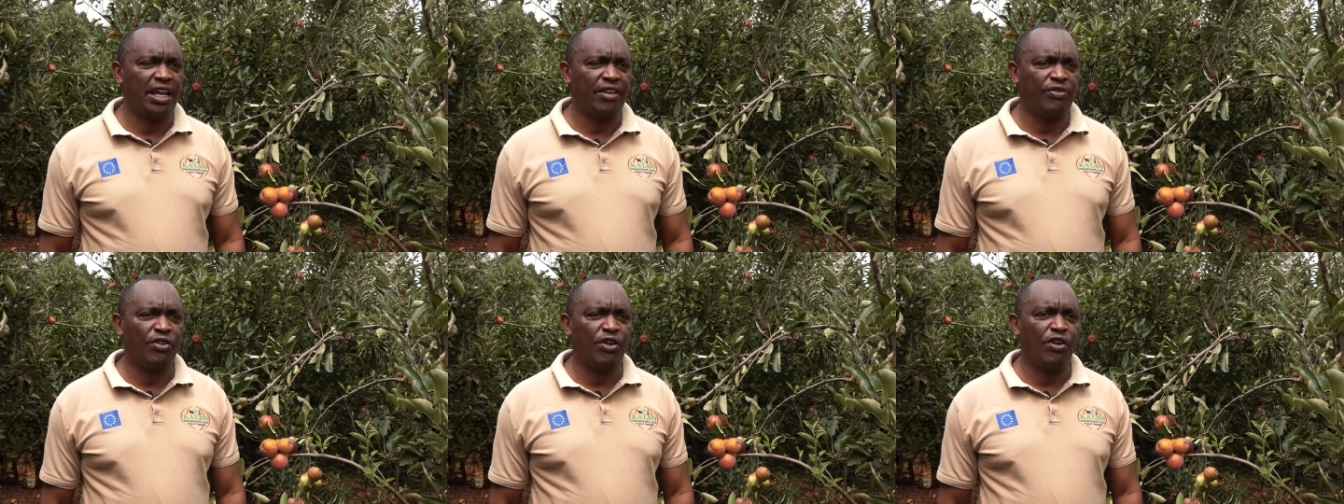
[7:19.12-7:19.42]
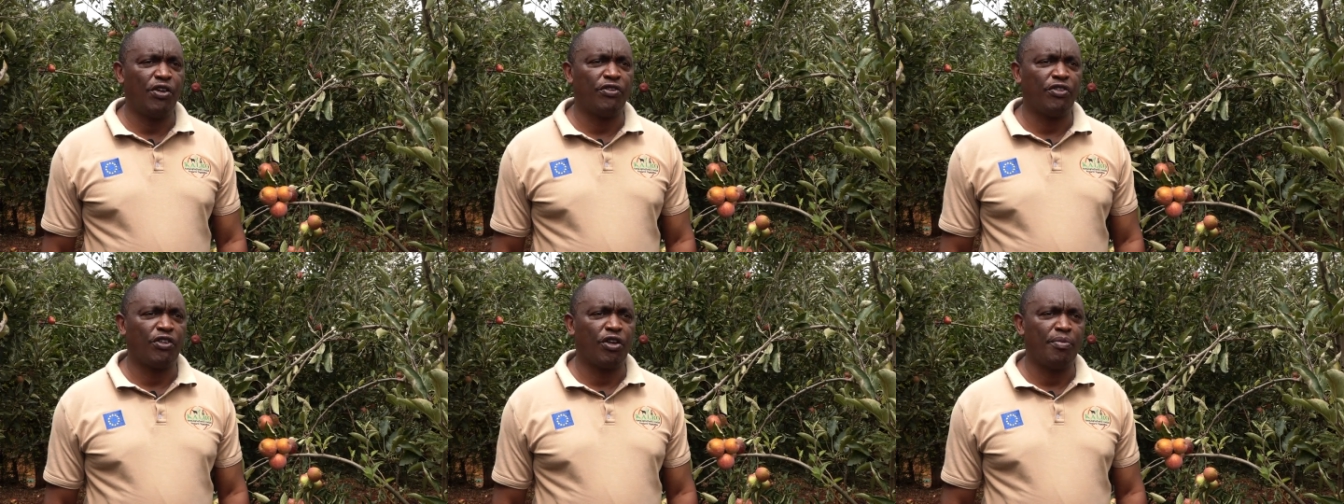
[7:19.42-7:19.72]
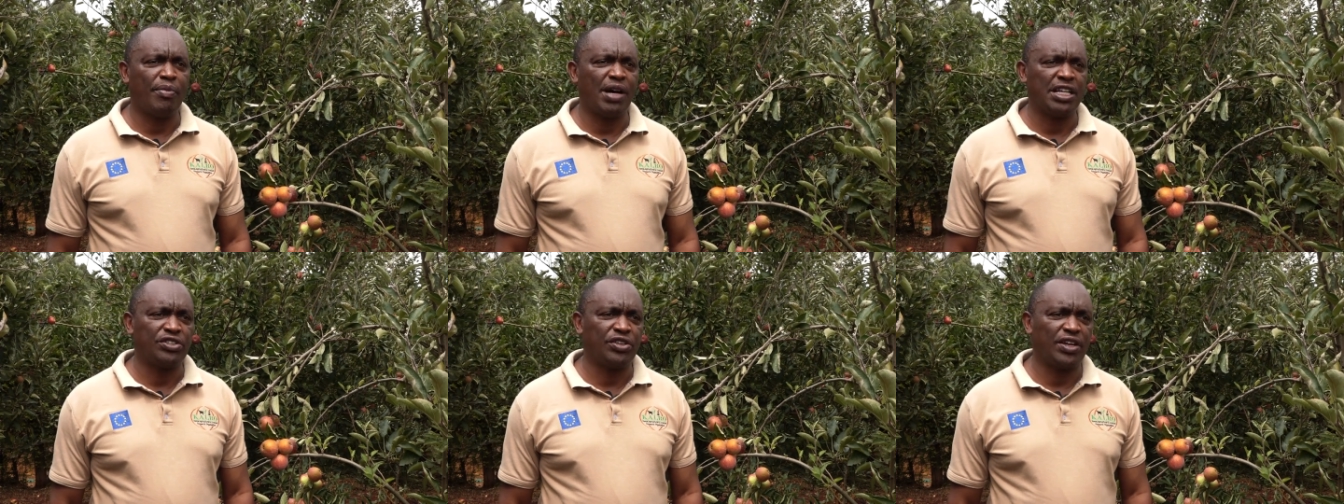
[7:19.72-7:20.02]
level of
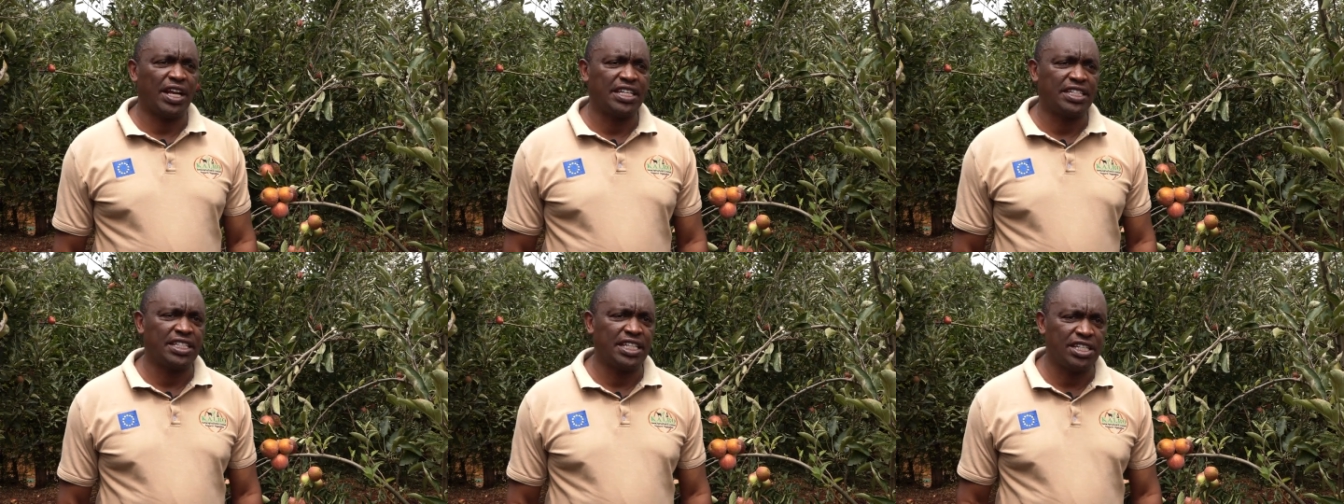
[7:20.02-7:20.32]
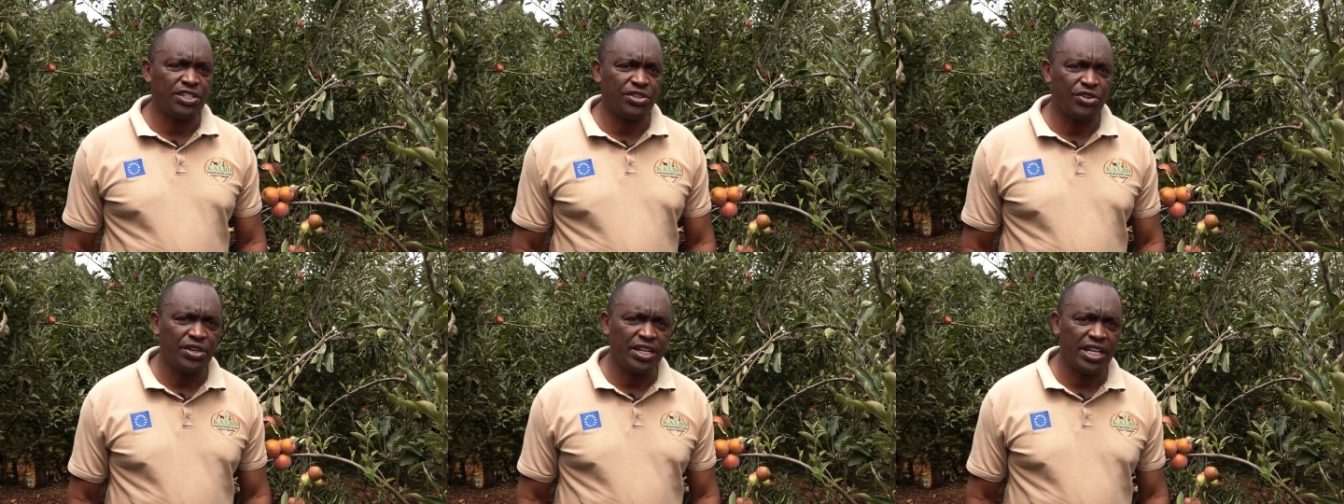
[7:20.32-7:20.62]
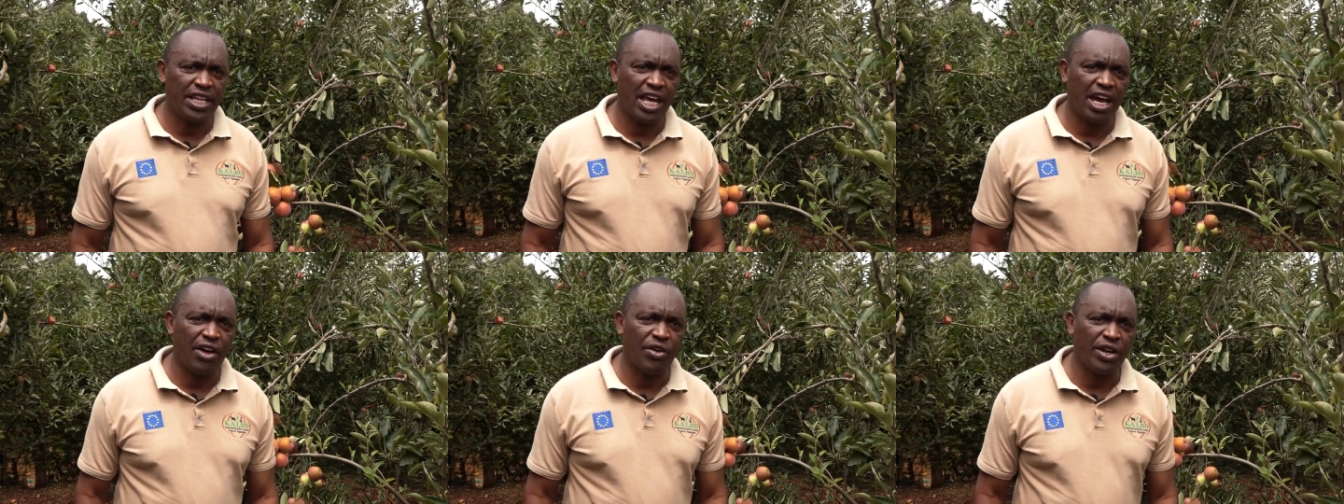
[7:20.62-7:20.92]

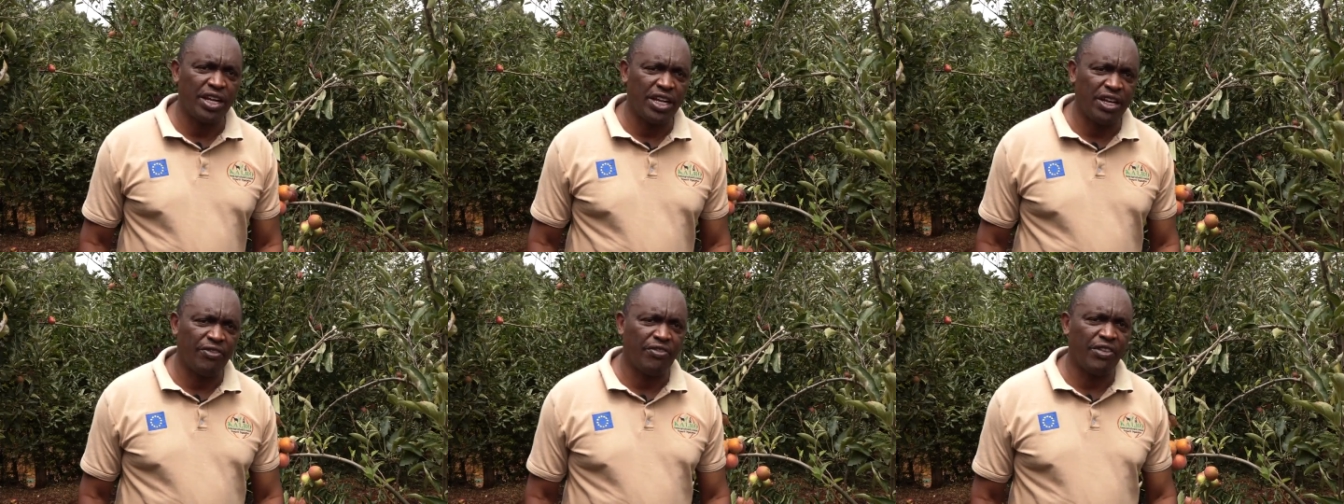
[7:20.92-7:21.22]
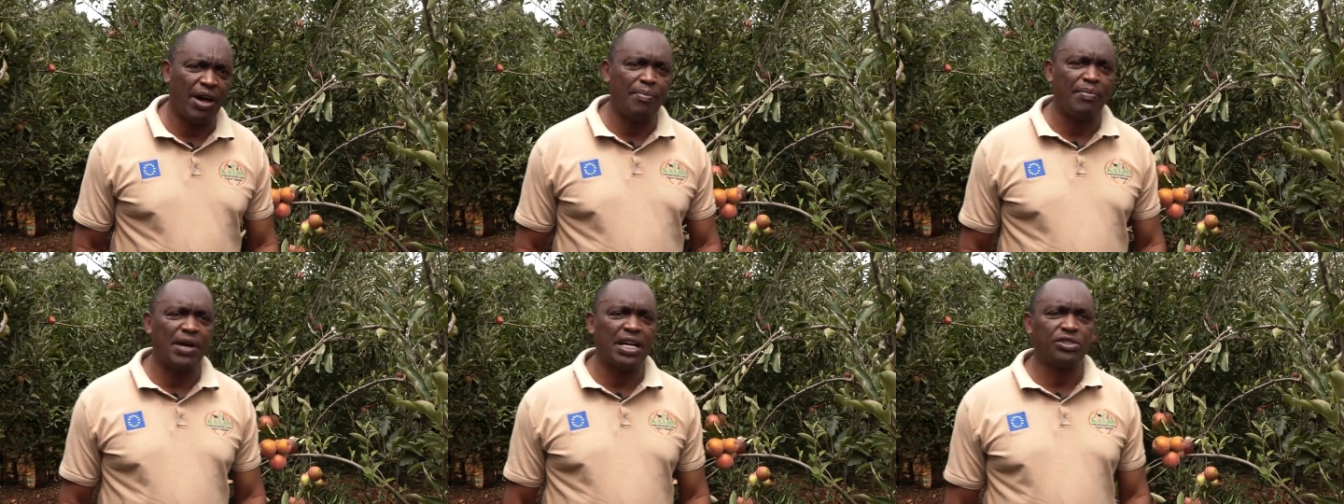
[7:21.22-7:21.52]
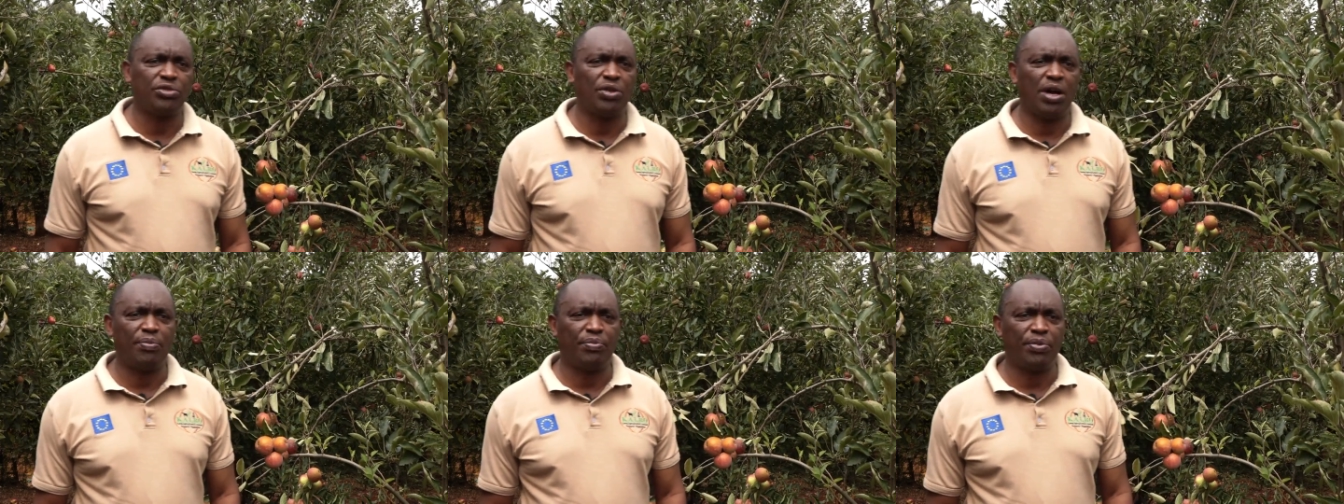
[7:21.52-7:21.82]
commercialization. There are already
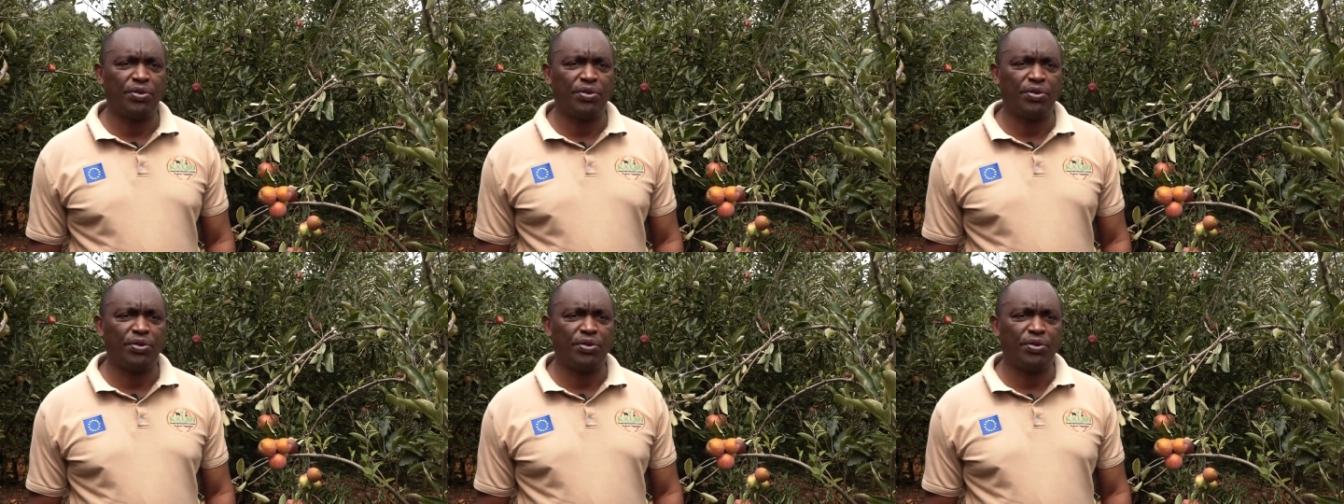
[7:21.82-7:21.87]
farmers who are